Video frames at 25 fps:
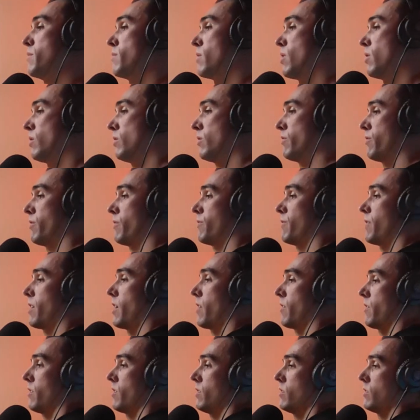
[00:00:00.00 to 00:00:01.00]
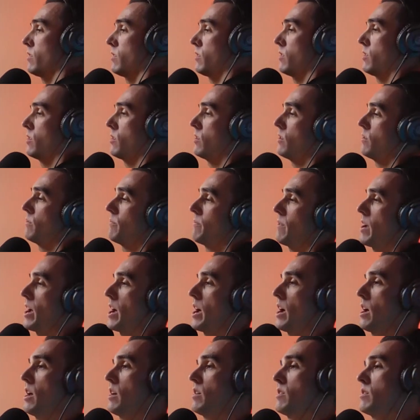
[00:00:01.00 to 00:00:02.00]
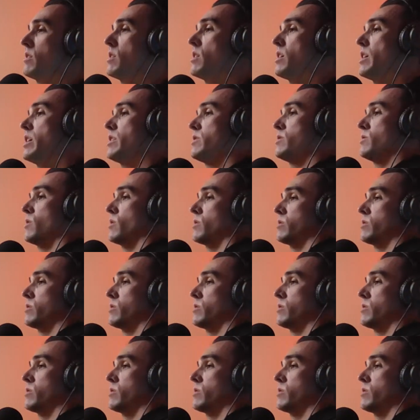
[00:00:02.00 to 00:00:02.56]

role of the father, and he's your